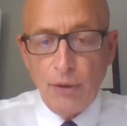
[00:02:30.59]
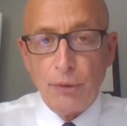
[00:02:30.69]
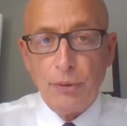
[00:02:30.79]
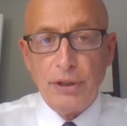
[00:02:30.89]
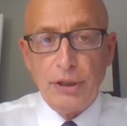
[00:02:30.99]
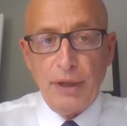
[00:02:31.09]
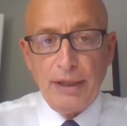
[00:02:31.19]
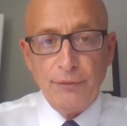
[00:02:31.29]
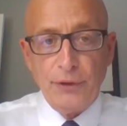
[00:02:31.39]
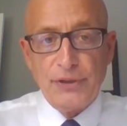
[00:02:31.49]
we're really
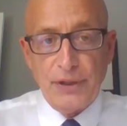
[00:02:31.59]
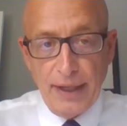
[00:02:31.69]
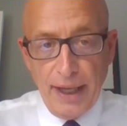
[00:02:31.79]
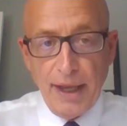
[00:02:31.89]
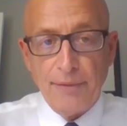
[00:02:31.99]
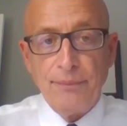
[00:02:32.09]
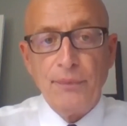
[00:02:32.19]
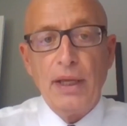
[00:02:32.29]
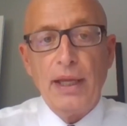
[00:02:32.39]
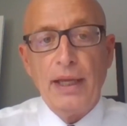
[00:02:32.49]
grateful to them
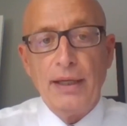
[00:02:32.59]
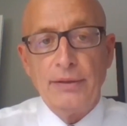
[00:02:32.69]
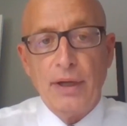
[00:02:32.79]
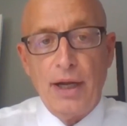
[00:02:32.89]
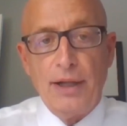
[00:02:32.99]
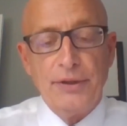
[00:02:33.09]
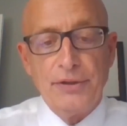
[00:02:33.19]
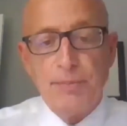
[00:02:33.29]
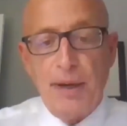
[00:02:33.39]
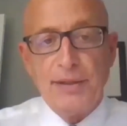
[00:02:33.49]
and all their
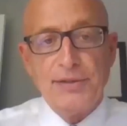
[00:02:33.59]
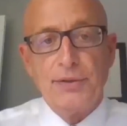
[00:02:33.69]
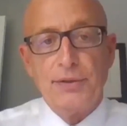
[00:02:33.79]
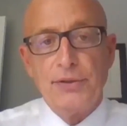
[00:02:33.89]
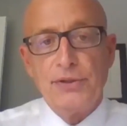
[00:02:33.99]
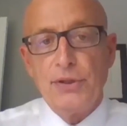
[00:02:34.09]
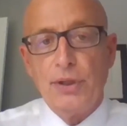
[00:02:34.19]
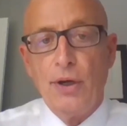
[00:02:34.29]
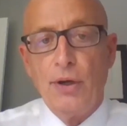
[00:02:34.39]
sponsors,